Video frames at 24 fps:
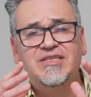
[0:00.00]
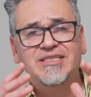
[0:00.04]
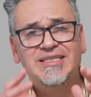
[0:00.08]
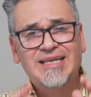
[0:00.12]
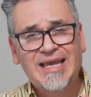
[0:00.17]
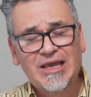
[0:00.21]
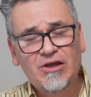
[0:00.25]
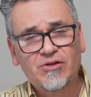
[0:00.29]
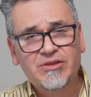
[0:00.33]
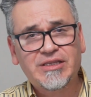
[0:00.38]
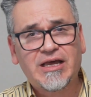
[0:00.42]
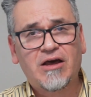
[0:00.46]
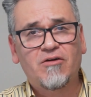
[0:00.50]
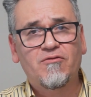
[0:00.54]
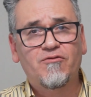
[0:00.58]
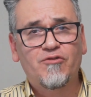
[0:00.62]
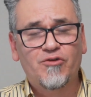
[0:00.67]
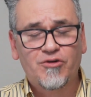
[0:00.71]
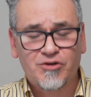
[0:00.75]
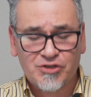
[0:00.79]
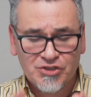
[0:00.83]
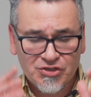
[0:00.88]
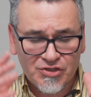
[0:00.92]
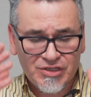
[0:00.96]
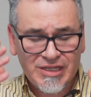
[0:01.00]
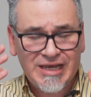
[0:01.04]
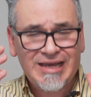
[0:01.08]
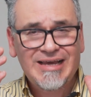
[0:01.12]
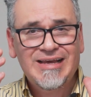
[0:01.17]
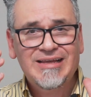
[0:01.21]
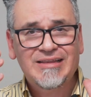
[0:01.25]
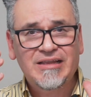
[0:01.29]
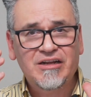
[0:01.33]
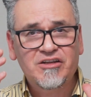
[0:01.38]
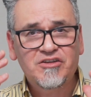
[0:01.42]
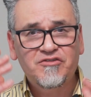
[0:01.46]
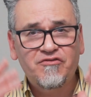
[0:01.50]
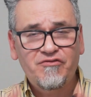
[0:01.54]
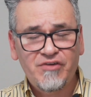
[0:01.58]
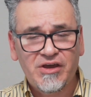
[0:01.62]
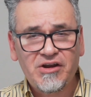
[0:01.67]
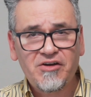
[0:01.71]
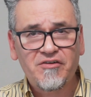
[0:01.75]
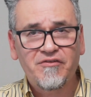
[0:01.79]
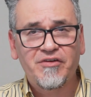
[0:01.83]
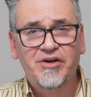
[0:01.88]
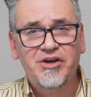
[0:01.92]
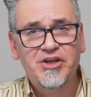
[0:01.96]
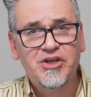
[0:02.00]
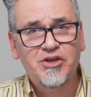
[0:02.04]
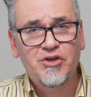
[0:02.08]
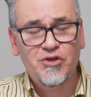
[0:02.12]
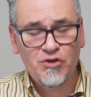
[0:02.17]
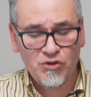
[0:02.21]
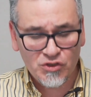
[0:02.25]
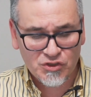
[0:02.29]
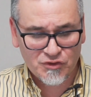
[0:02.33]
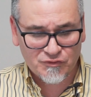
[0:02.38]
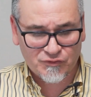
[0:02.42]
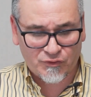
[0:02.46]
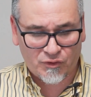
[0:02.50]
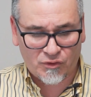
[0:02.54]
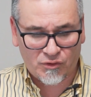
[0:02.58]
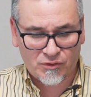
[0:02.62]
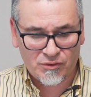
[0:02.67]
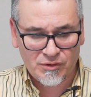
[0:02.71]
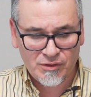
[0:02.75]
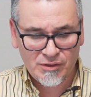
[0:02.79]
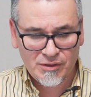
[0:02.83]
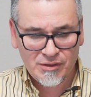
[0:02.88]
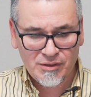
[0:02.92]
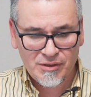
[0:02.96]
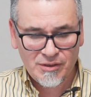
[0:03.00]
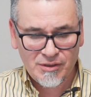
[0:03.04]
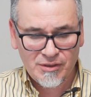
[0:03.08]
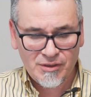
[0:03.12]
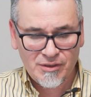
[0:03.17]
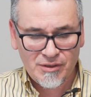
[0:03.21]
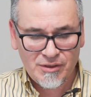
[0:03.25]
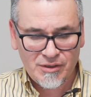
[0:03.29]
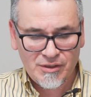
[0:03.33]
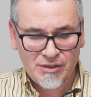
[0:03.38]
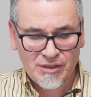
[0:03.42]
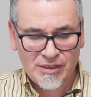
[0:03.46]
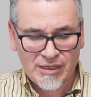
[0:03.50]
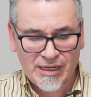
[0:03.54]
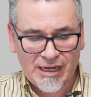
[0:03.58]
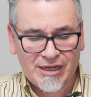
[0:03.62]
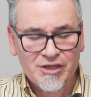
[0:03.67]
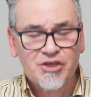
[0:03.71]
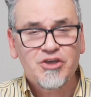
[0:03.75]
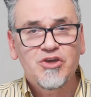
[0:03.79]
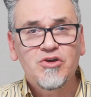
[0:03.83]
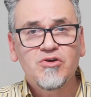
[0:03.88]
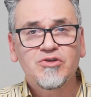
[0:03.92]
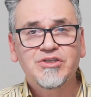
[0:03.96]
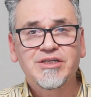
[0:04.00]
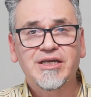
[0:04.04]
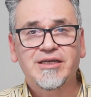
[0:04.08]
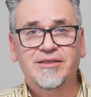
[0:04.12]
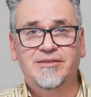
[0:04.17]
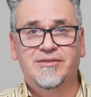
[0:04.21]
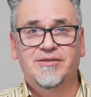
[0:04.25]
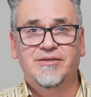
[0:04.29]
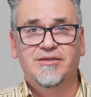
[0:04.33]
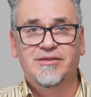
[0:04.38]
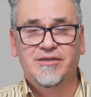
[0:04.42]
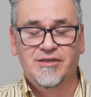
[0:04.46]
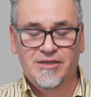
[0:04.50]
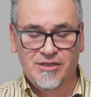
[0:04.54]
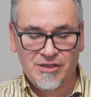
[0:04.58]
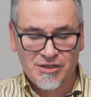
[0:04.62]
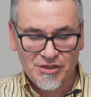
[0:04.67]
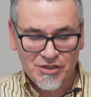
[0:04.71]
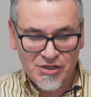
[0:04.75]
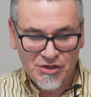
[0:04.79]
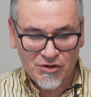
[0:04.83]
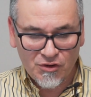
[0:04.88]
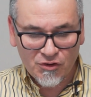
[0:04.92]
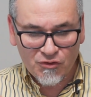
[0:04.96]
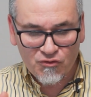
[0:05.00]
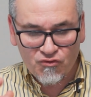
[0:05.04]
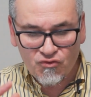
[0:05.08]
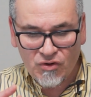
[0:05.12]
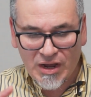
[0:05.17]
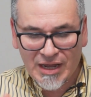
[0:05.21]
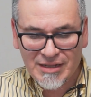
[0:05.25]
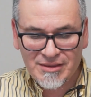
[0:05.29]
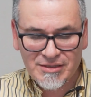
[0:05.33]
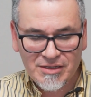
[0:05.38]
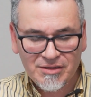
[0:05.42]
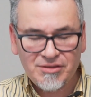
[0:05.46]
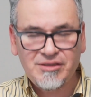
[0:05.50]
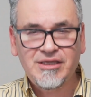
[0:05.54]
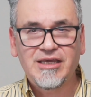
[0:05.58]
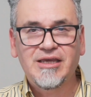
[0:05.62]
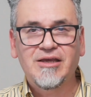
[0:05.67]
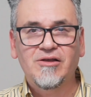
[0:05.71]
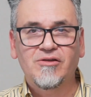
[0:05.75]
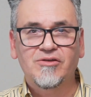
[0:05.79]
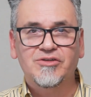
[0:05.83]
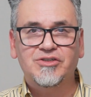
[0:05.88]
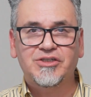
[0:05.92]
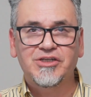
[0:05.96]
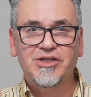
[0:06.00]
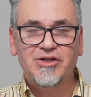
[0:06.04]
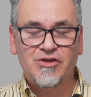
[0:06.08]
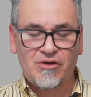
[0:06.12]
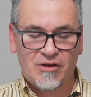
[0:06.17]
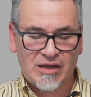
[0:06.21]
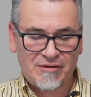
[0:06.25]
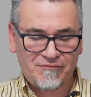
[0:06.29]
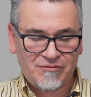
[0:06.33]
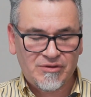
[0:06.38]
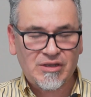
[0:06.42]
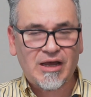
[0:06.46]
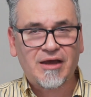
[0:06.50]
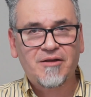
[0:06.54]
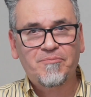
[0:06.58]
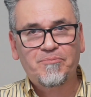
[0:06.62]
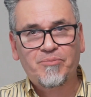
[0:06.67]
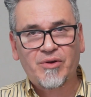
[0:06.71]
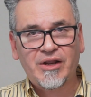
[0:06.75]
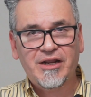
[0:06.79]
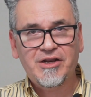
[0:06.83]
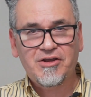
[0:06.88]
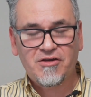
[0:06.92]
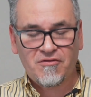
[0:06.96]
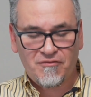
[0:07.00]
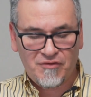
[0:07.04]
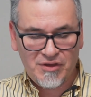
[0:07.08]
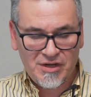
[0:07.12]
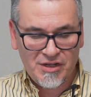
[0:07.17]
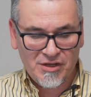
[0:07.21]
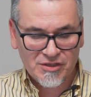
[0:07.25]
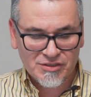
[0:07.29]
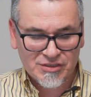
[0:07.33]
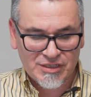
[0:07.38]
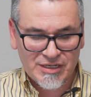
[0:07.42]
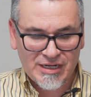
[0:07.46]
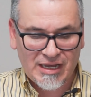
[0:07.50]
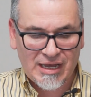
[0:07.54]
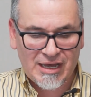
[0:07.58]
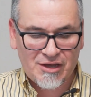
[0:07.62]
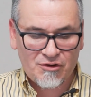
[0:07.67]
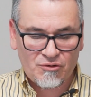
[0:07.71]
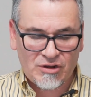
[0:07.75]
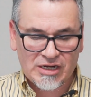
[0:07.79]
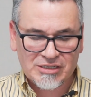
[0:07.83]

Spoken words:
a scaled down version that is very, very useful. Use it. run the deals. I've done plenty of videos on how to